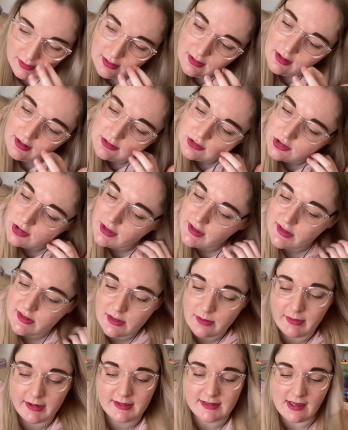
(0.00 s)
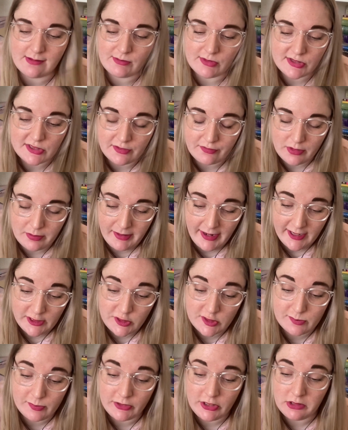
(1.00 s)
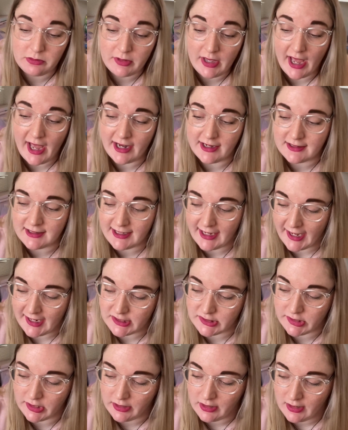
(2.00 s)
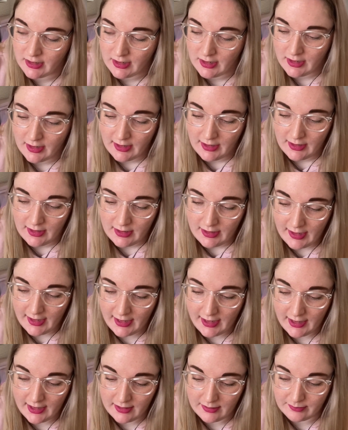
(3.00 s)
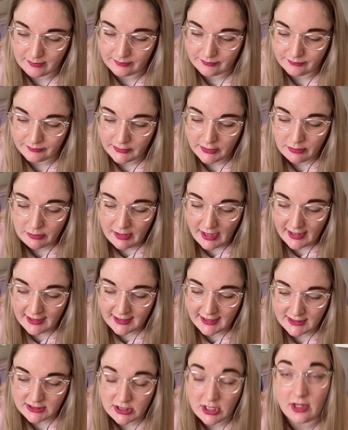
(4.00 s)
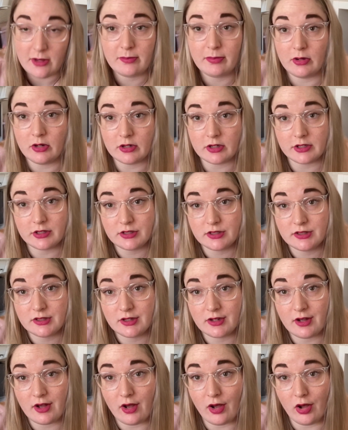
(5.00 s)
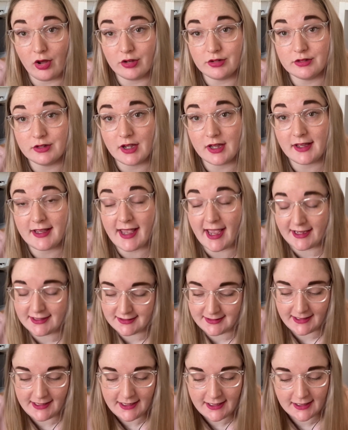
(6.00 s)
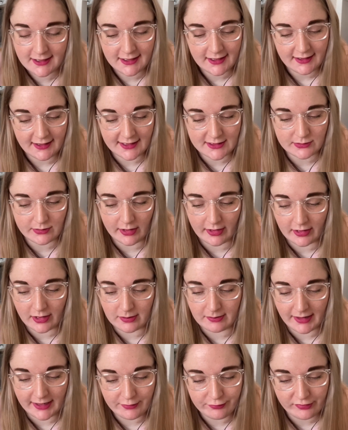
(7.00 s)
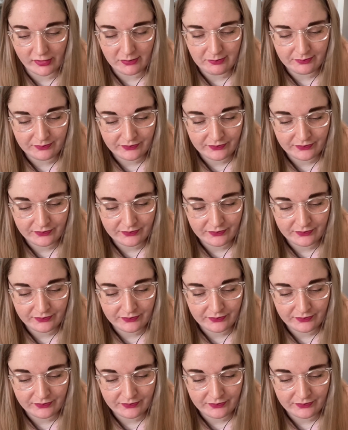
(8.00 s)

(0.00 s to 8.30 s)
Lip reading: I'll show you some examples of the pages, but you can get her book on Etsy. That's where I got mine from.